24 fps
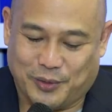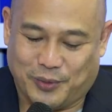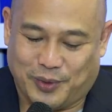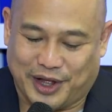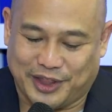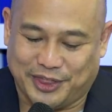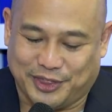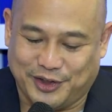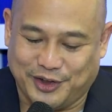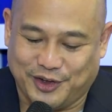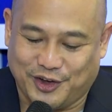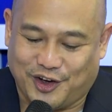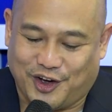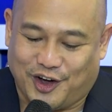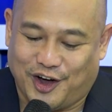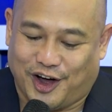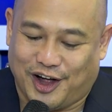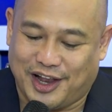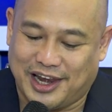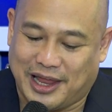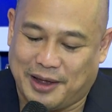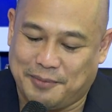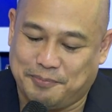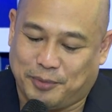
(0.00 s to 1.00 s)
What do you
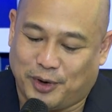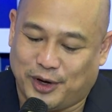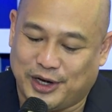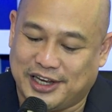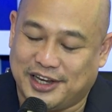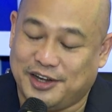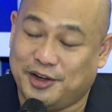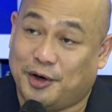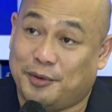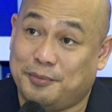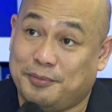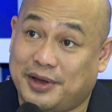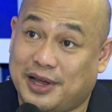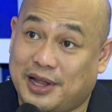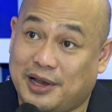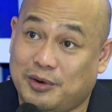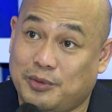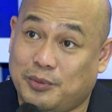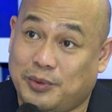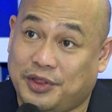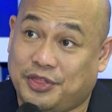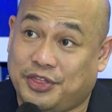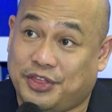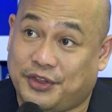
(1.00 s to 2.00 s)
call a
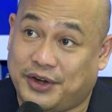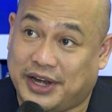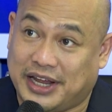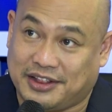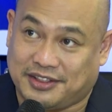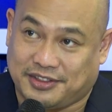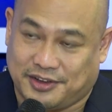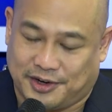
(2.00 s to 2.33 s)
polynomial with three